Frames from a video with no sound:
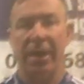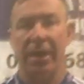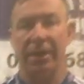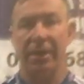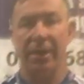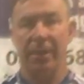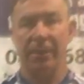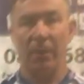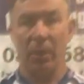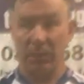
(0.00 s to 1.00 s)
and
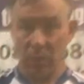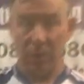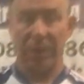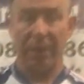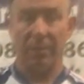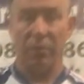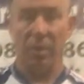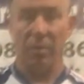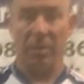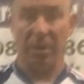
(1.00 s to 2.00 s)
when they get a
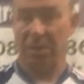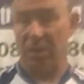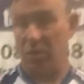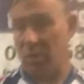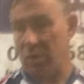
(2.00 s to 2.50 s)
problem I go,